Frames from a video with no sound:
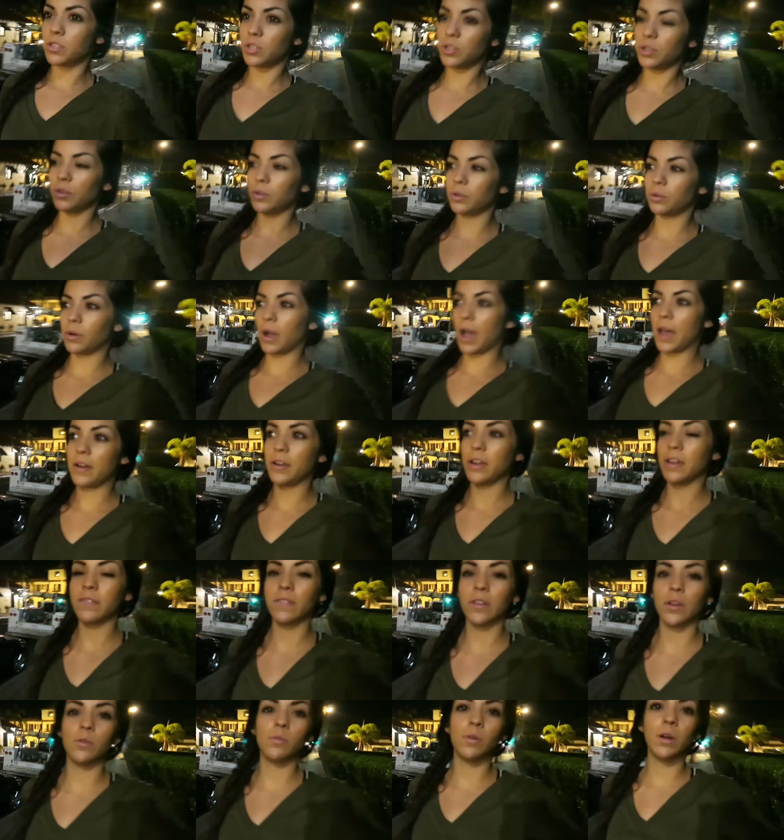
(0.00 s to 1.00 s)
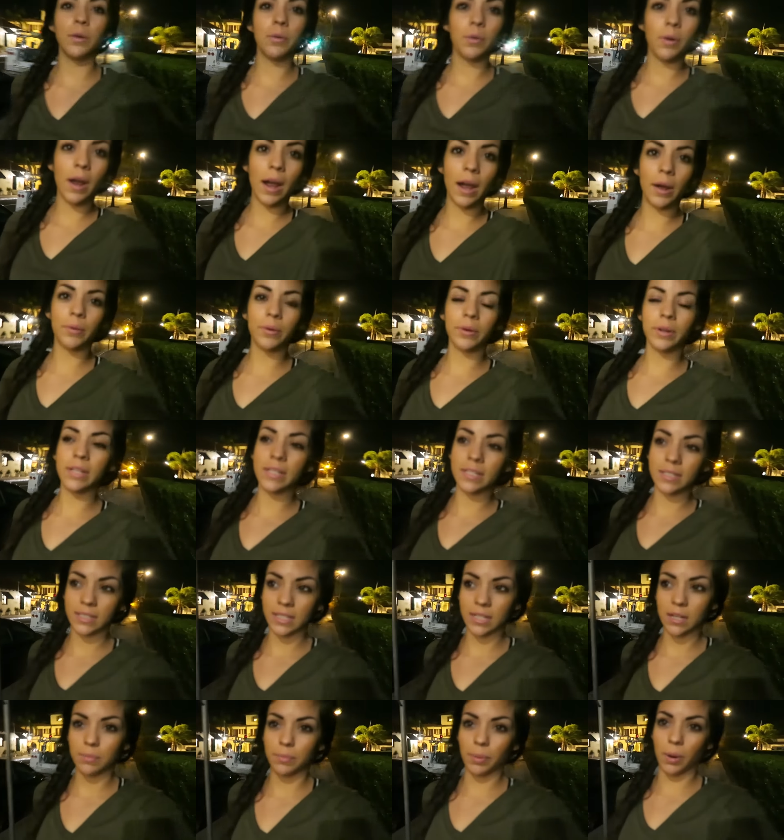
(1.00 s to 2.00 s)
to, I don't even know where we're at, we're in
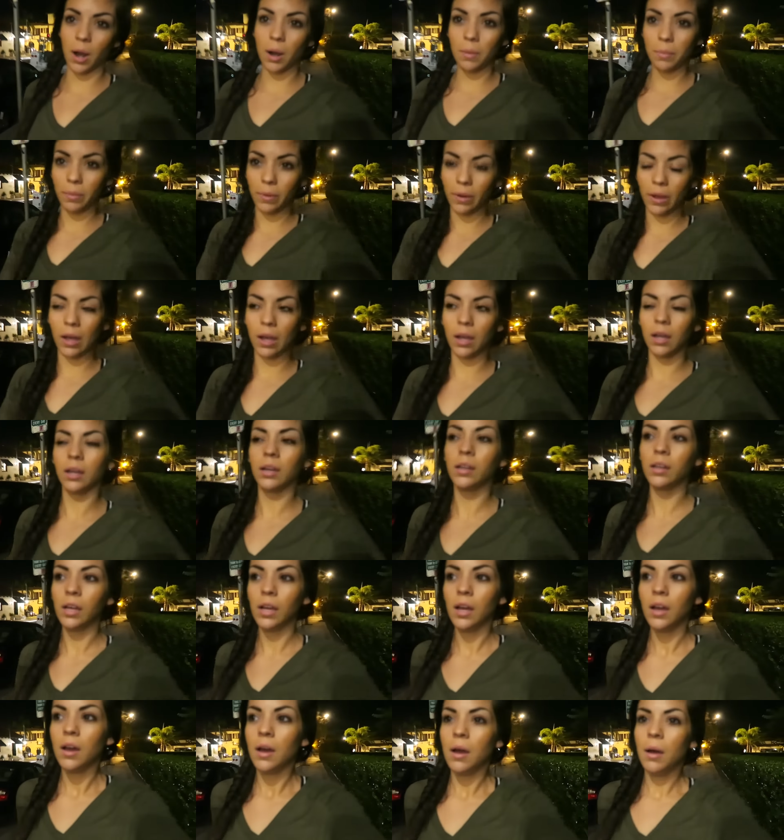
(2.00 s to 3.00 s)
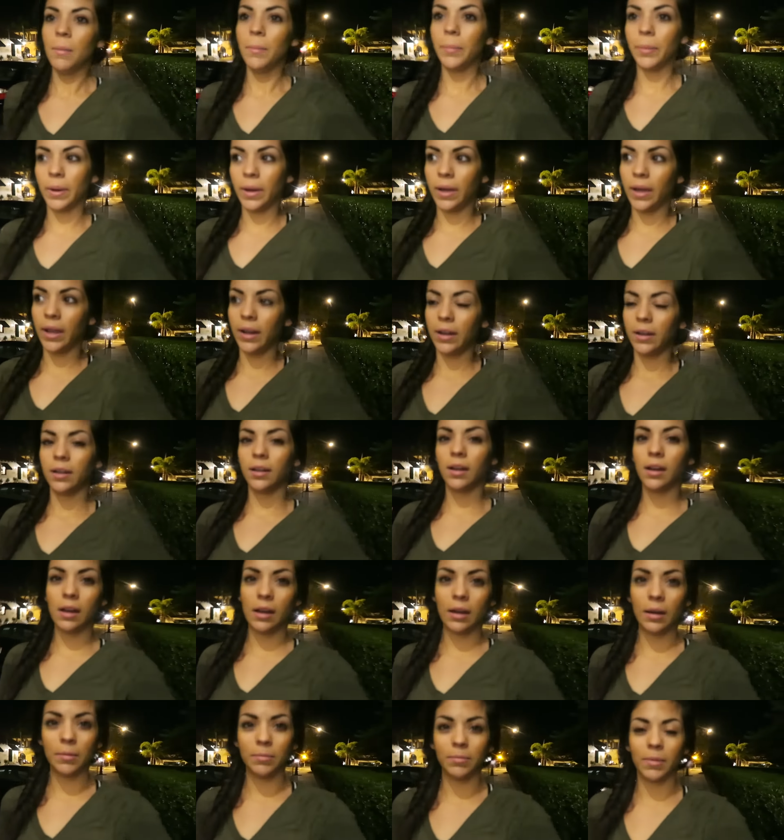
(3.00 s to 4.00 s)
Santa Barbara, but
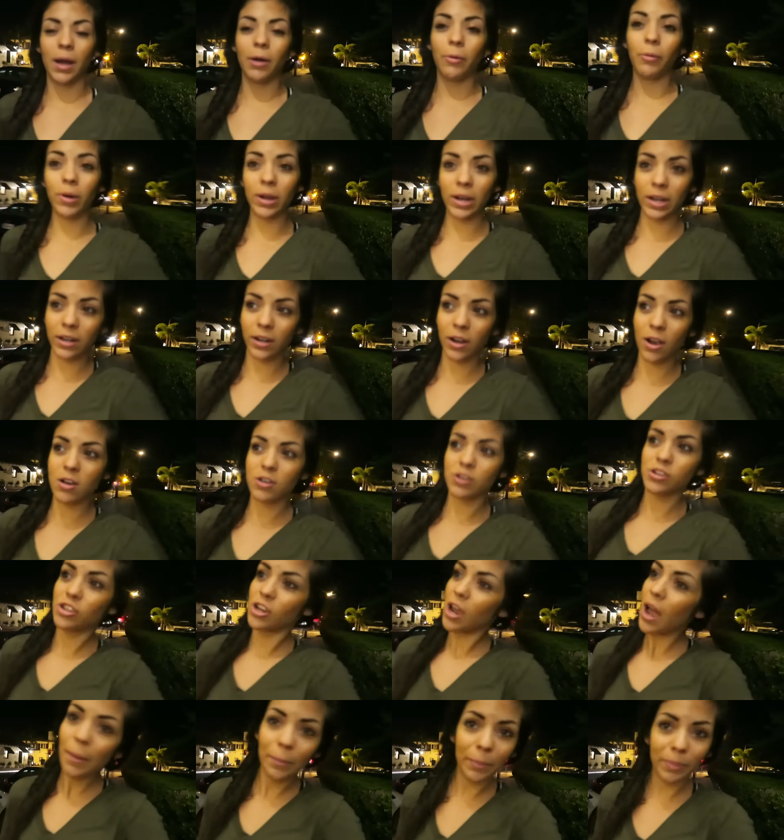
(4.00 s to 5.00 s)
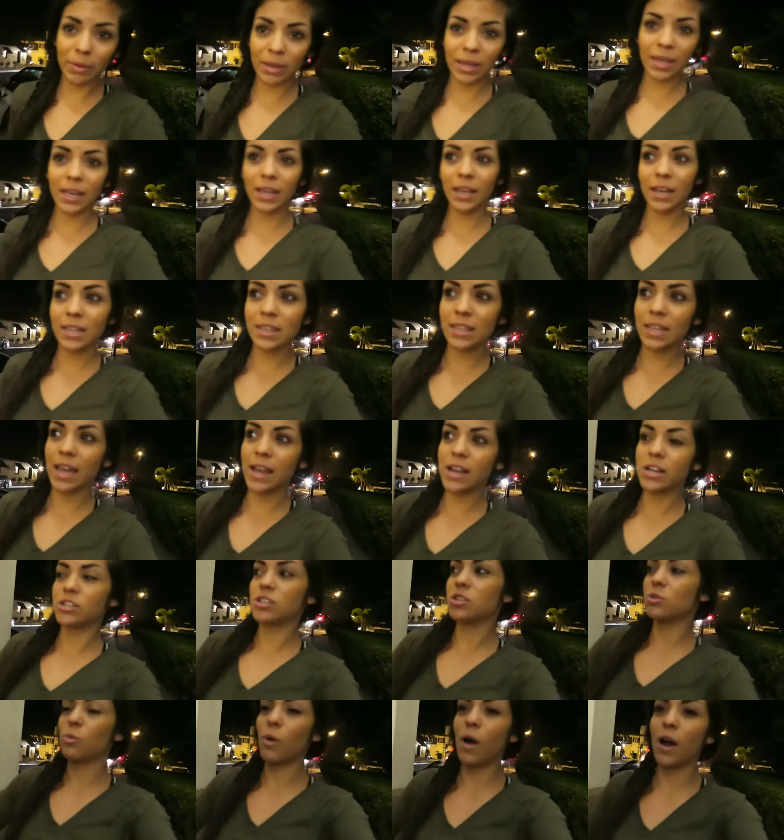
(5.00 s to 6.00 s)
um, I wanted to go shopping and like
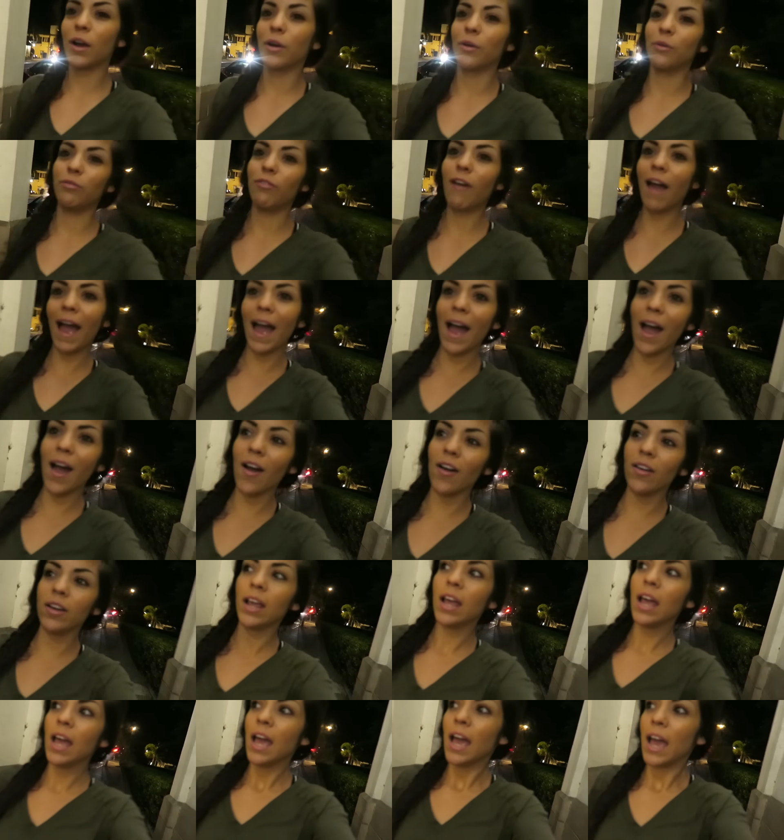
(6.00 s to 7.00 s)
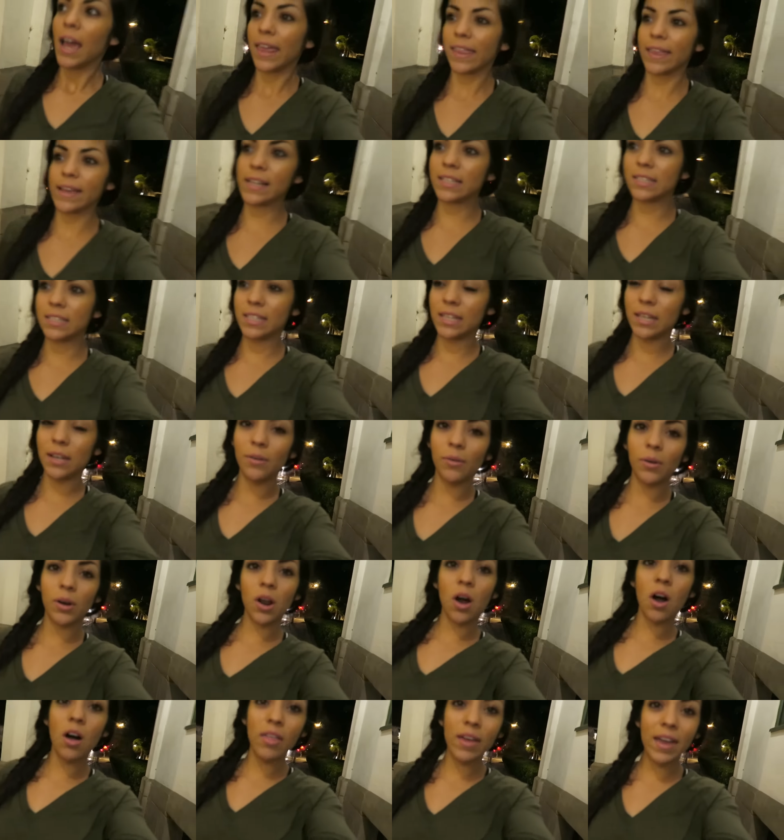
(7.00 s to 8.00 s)
just walk around and like see
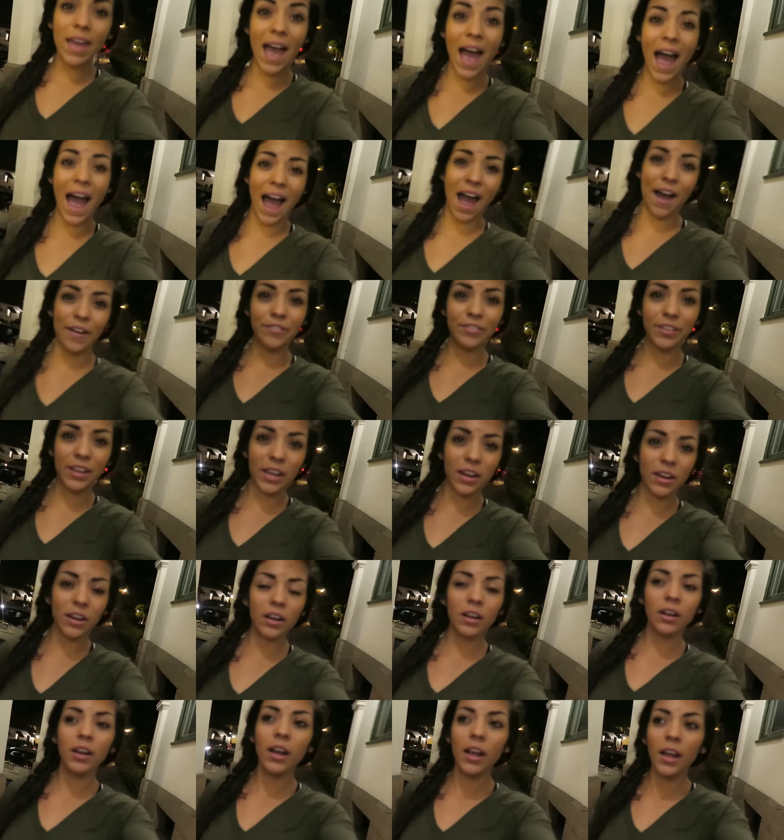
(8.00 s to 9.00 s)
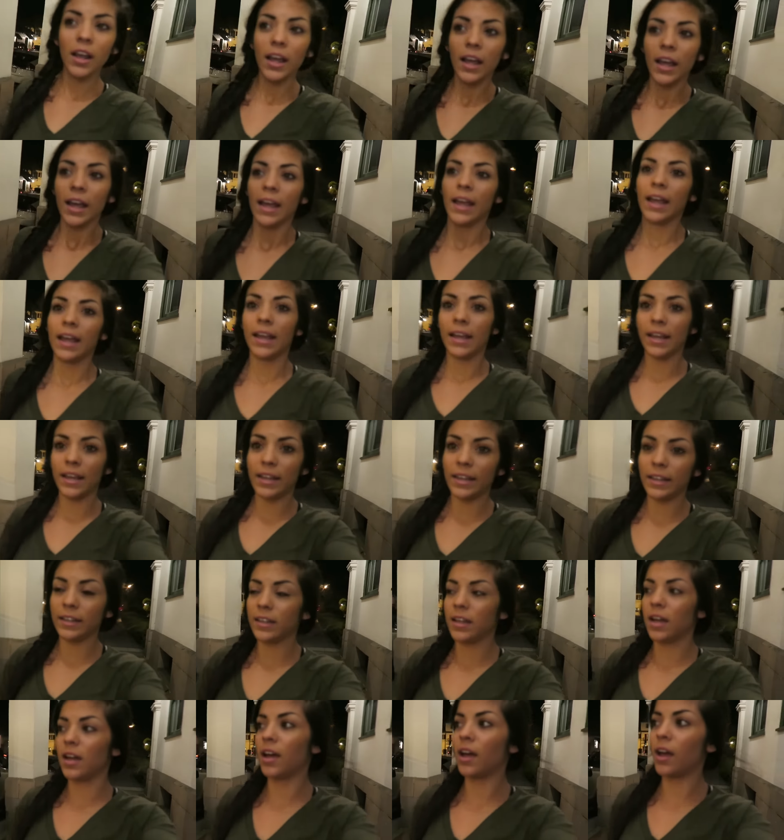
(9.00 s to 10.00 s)
what all they have here
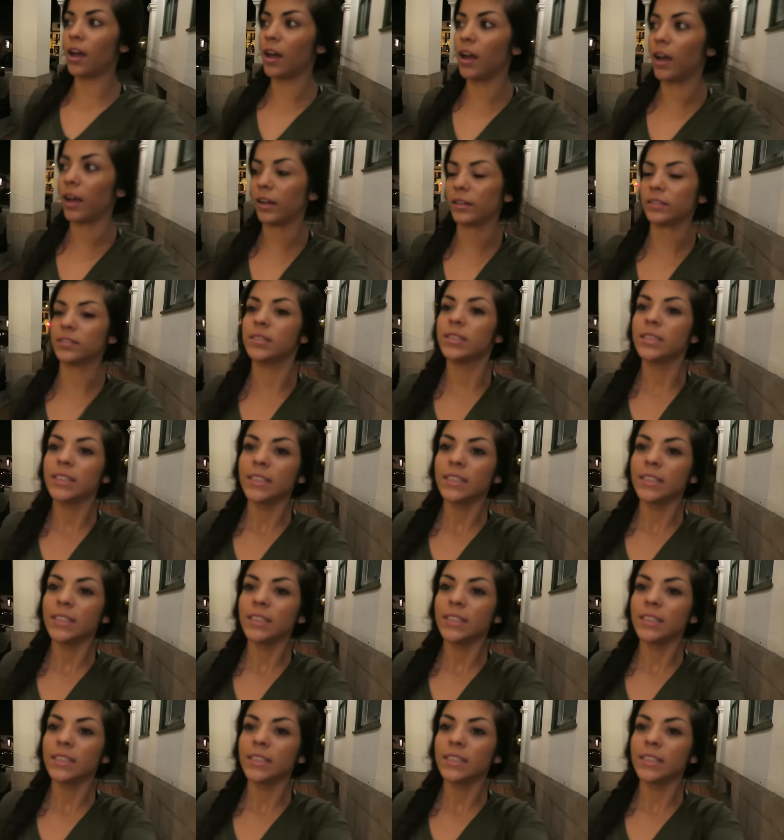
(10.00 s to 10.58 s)
and